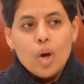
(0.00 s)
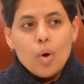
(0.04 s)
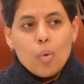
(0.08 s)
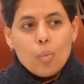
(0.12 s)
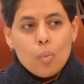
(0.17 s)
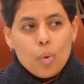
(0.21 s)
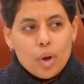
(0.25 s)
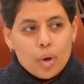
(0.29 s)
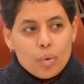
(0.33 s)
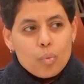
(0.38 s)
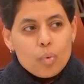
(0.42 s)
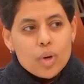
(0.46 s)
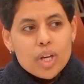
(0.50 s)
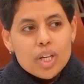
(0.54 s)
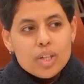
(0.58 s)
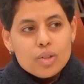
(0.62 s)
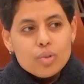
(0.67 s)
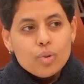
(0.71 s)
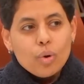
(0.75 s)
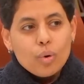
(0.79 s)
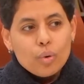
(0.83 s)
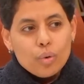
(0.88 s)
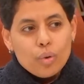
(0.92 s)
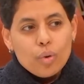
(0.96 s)
when we
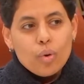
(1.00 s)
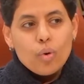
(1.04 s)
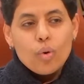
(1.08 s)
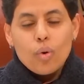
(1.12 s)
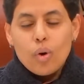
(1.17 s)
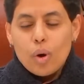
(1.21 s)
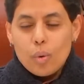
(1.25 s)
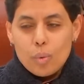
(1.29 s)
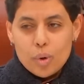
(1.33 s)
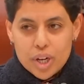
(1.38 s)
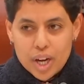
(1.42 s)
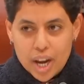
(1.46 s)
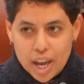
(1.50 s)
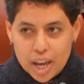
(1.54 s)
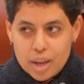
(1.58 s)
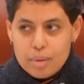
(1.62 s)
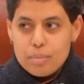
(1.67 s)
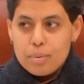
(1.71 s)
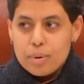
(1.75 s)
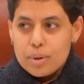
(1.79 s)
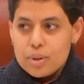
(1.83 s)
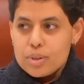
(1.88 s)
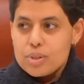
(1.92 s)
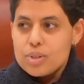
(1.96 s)
don't know our
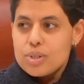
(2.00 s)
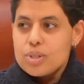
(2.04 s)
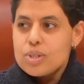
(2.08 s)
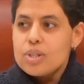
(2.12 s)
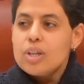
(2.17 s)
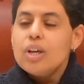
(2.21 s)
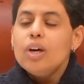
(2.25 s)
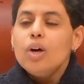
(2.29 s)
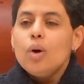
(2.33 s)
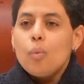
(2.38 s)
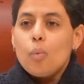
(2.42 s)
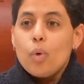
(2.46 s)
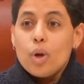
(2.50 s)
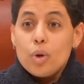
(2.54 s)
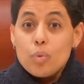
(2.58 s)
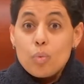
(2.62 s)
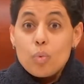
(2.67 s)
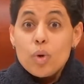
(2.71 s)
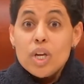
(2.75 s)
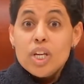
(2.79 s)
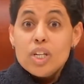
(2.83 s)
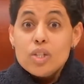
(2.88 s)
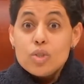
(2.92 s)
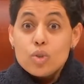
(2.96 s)
neighbors, when
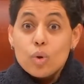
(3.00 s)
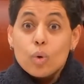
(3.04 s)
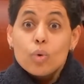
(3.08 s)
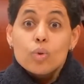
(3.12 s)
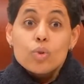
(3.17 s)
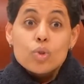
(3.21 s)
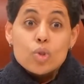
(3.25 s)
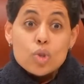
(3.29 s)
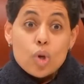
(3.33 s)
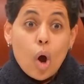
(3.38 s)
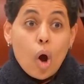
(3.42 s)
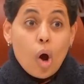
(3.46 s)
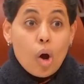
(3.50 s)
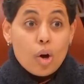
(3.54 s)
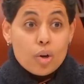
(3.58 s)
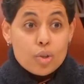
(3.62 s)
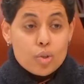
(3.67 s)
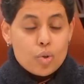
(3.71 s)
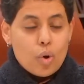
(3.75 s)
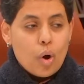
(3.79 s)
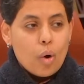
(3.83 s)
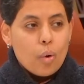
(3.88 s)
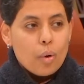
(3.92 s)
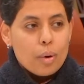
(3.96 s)
we don't talk
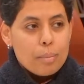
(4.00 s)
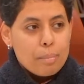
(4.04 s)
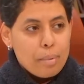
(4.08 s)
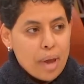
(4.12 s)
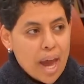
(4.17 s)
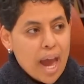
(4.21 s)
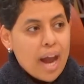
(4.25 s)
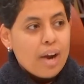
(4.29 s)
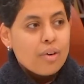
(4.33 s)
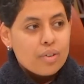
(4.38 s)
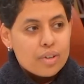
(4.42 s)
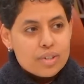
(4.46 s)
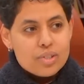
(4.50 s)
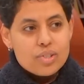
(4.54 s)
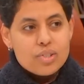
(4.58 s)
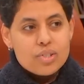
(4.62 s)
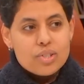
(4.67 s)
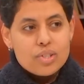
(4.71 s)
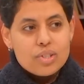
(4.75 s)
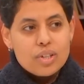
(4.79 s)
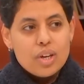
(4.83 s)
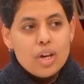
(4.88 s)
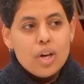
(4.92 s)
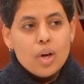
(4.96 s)
to our
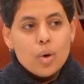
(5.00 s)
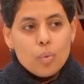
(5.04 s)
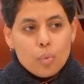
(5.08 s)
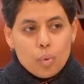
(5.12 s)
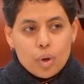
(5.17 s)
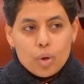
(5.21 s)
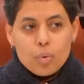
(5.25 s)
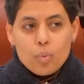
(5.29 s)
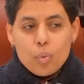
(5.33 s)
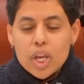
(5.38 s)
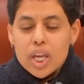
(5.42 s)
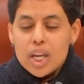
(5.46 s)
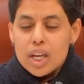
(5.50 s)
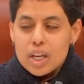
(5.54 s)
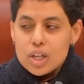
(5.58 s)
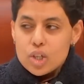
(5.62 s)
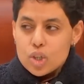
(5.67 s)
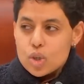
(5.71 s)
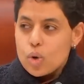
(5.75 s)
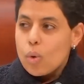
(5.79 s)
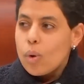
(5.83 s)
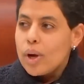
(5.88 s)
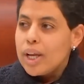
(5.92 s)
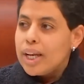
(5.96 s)
parents, when we
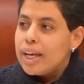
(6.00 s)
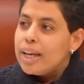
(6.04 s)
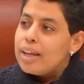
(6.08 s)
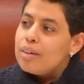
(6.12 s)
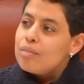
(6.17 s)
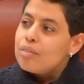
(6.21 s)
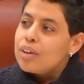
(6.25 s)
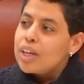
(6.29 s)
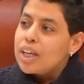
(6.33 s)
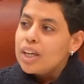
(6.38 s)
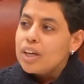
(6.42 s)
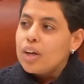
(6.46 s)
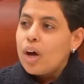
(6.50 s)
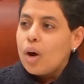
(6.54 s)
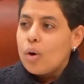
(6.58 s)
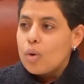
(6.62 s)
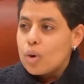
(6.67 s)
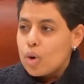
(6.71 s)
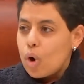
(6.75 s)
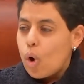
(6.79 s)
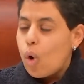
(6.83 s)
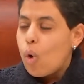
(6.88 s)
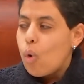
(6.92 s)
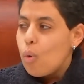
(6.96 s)
enjoy living in
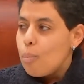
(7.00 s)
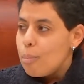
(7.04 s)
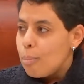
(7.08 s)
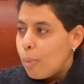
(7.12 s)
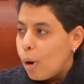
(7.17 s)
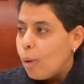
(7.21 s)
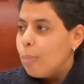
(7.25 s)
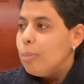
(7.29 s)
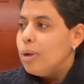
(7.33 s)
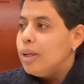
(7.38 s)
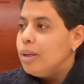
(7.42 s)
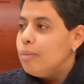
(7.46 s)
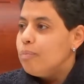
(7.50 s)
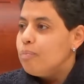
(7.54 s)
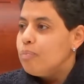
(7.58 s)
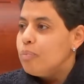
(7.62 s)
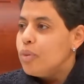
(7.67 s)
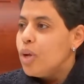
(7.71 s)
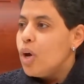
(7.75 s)
our own bubble,